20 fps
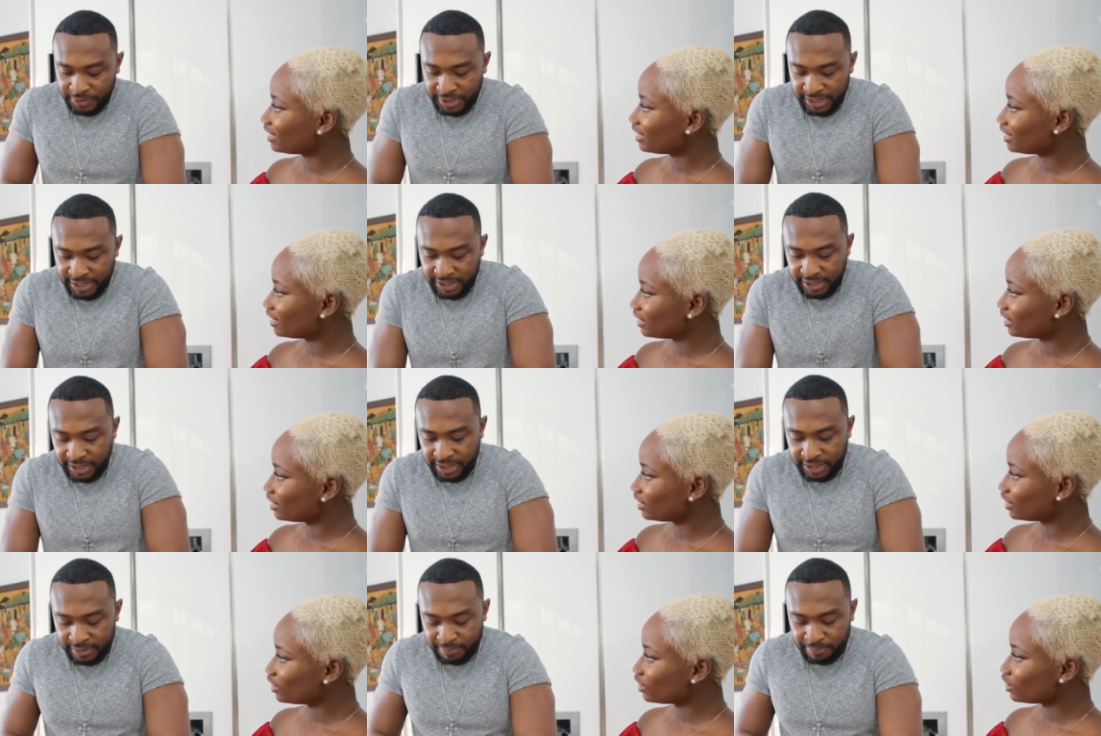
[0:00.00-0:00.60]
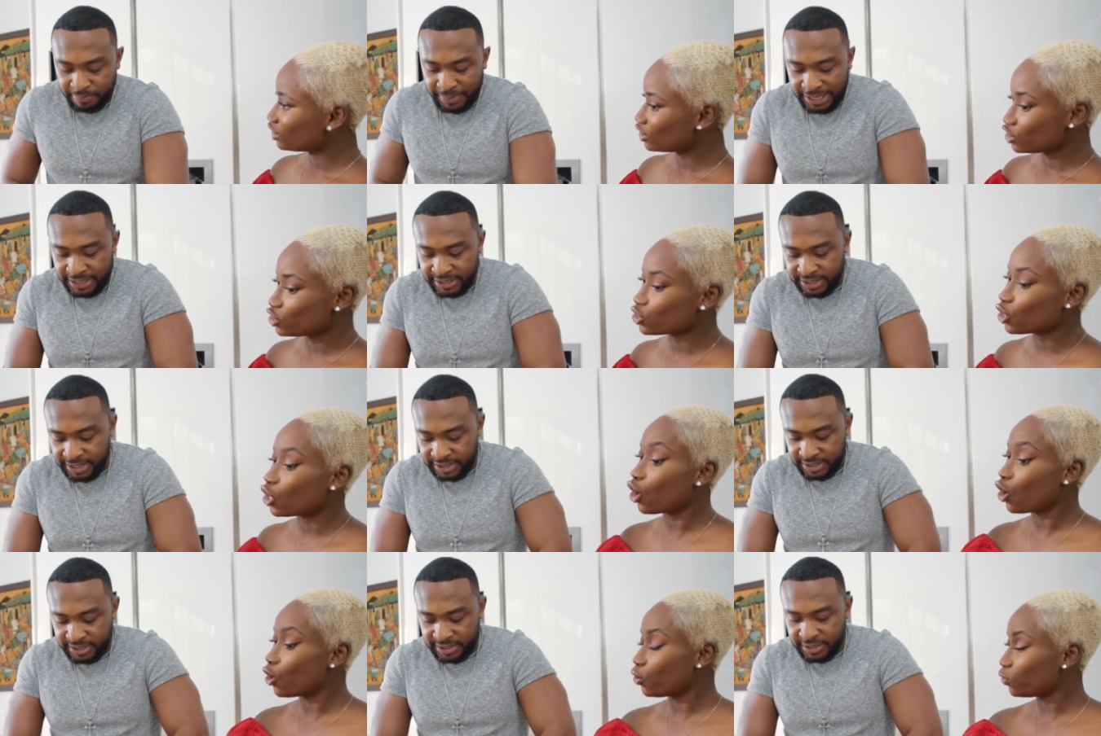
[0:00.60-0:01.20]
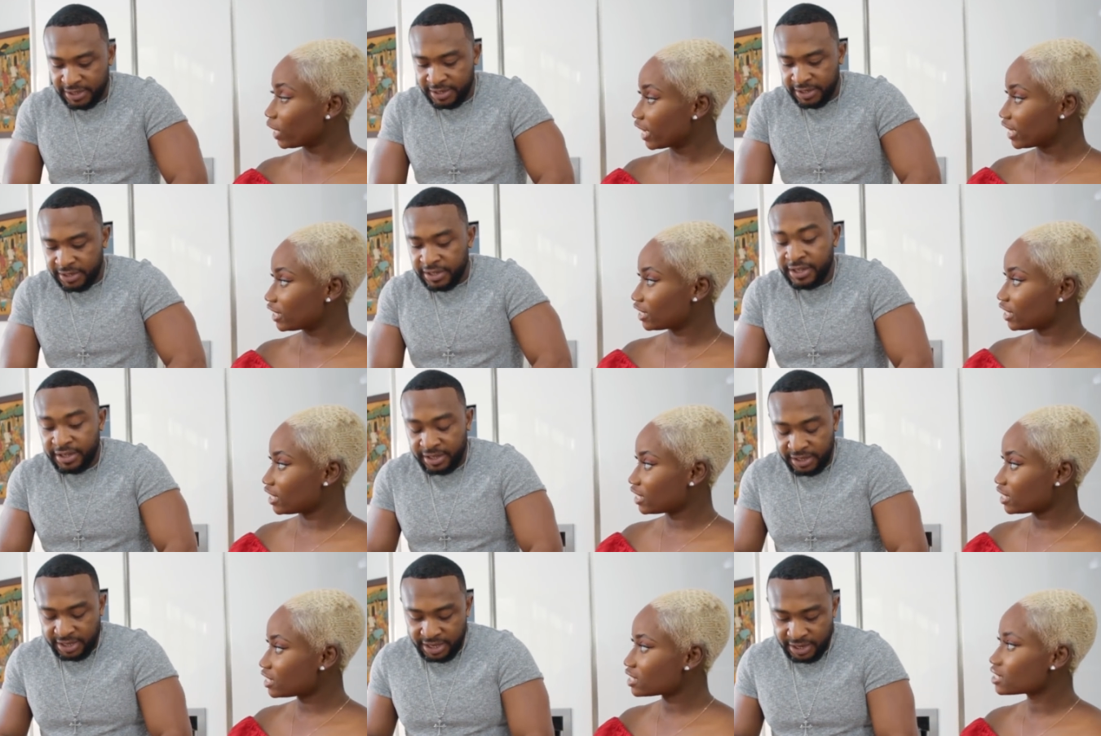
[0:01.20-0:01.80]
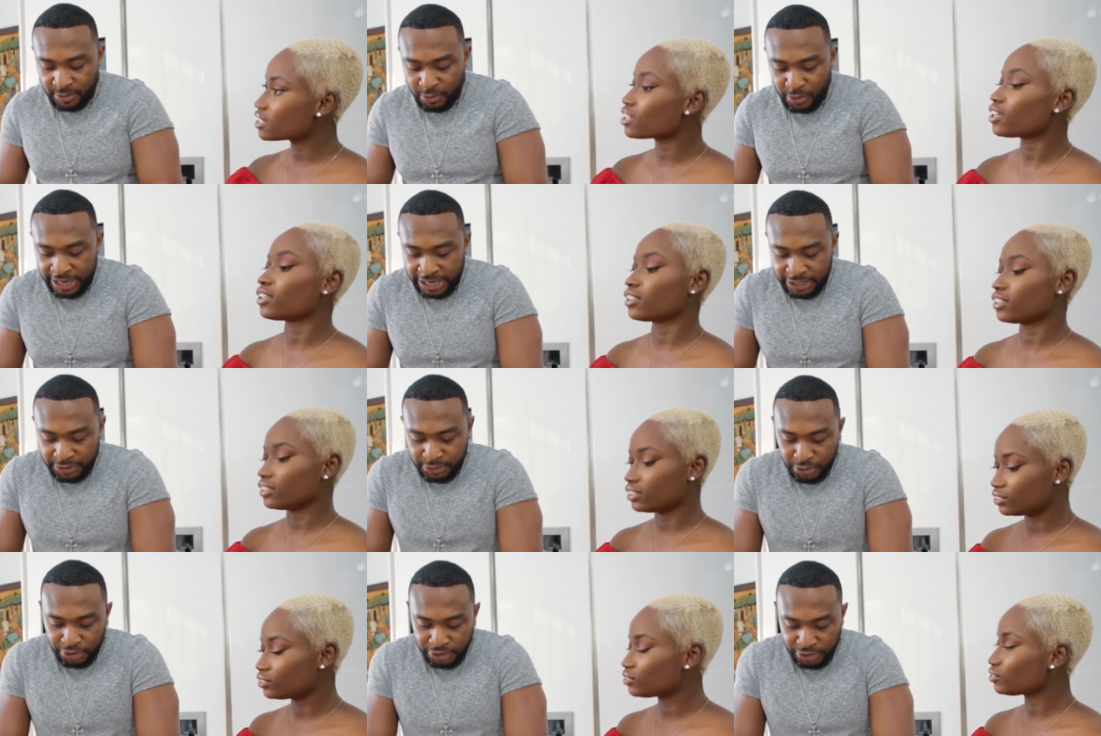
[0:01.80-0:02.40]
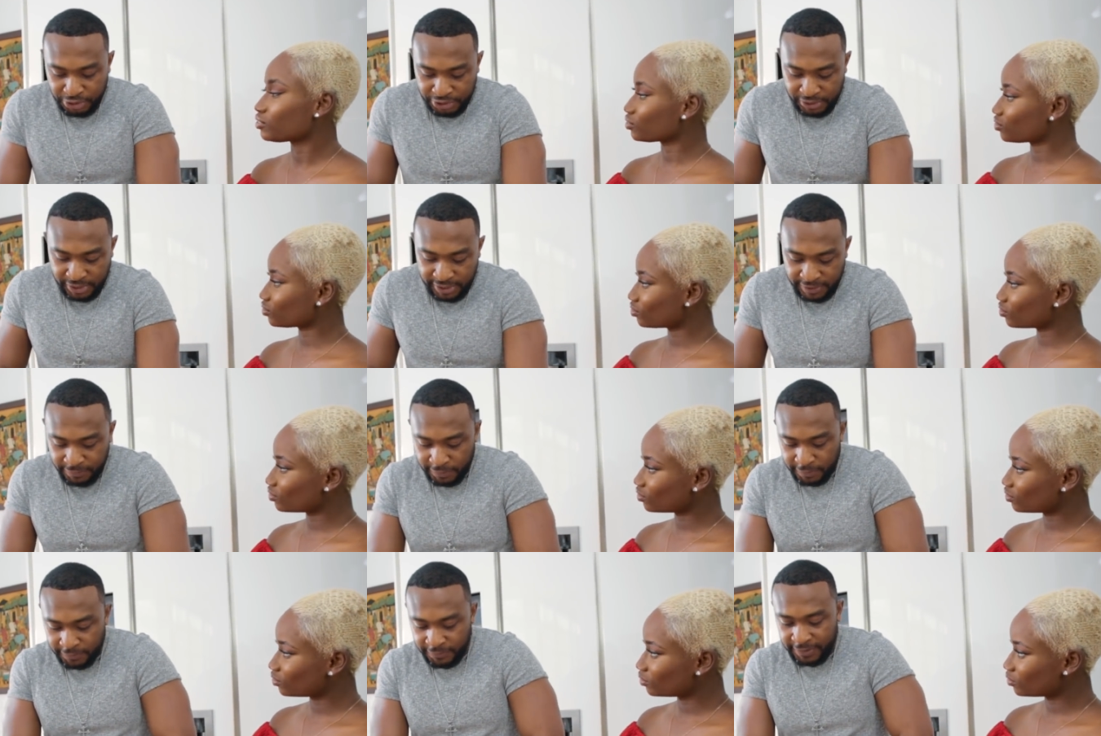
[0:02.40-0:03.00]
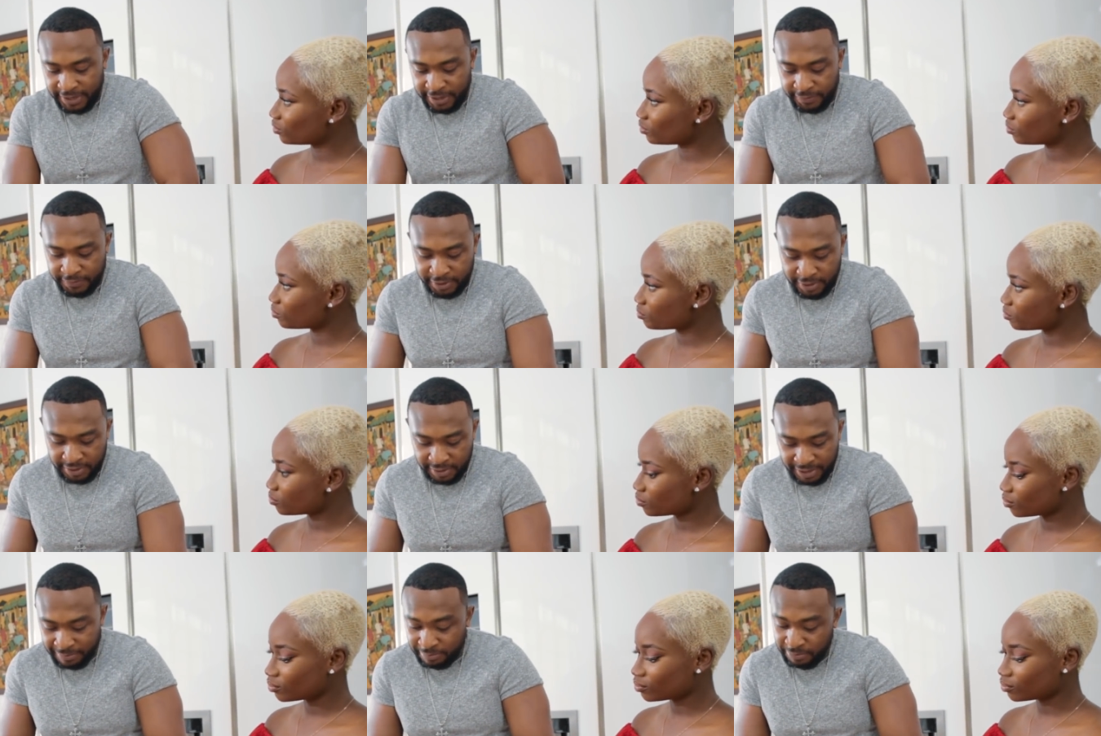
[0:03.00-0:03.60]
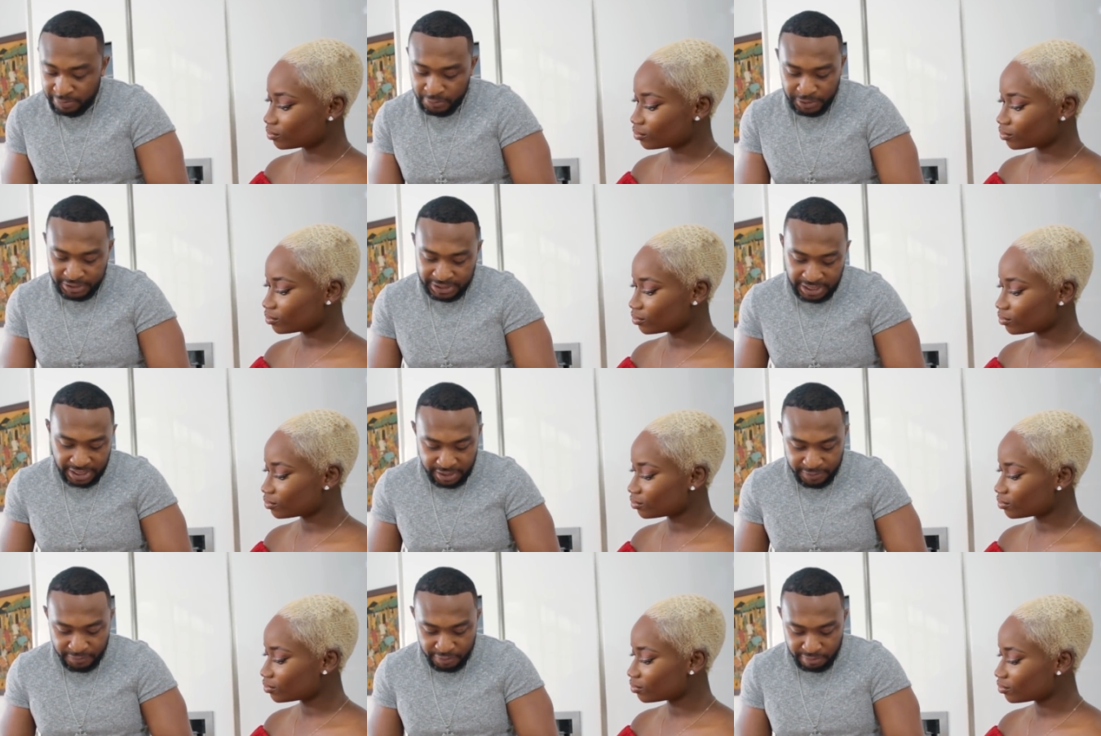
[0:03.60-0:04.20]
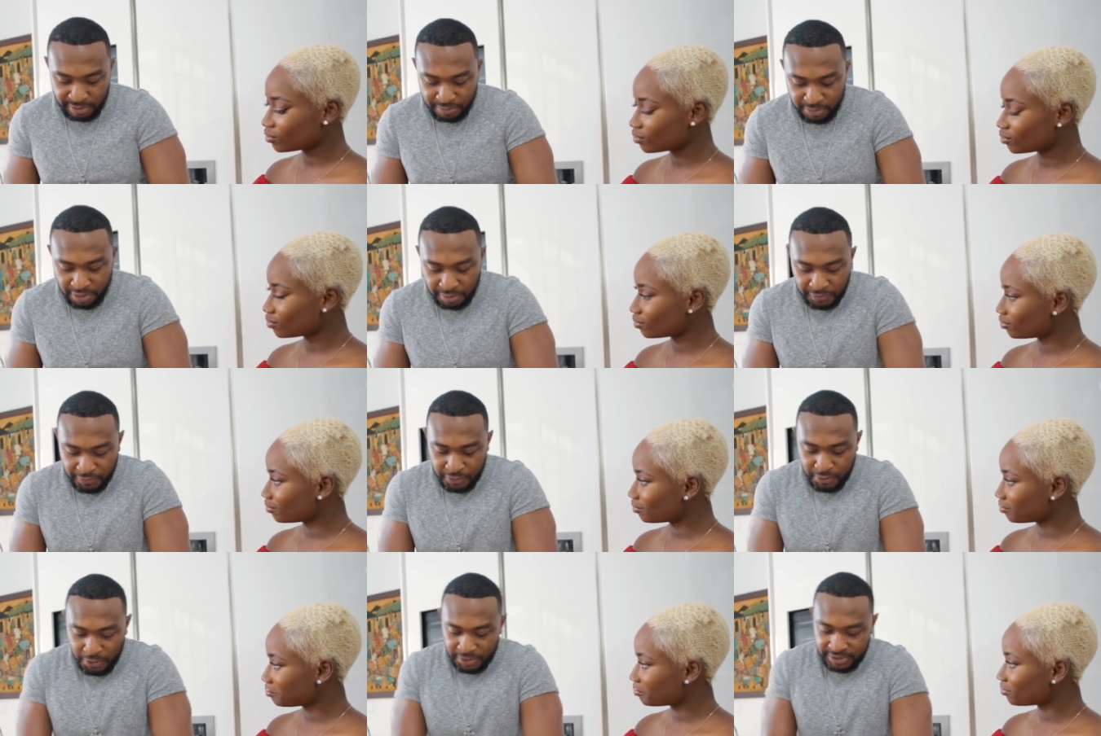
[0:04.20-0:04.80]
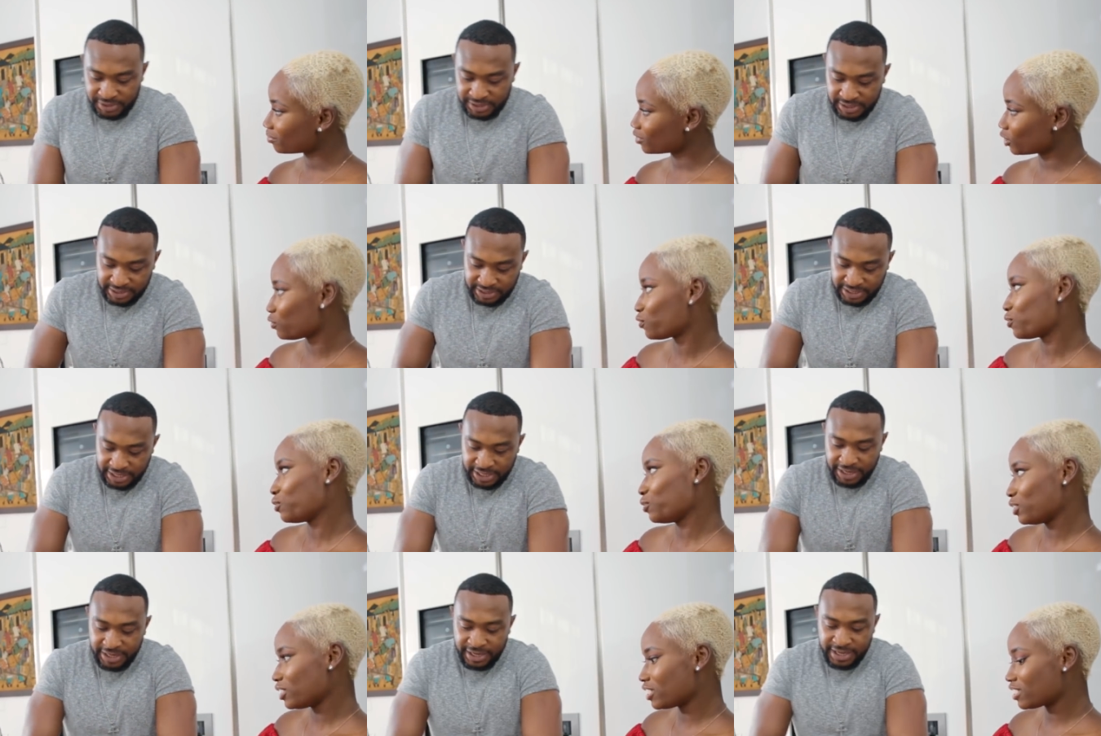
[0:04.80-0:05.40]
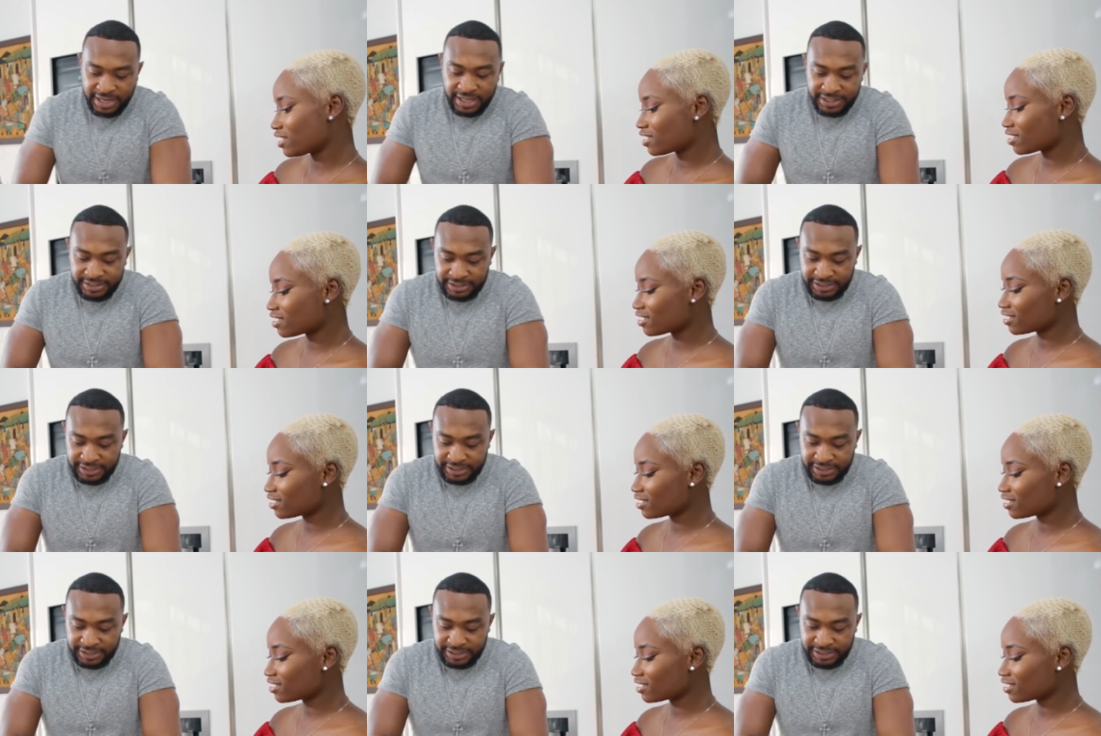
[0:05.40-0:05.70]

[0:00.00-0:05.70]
Speaker 1: really uh, blended. Not whole like this? Yeah, what I do usually for flavor, um, which I learned from my mom, of course, is uh, of course.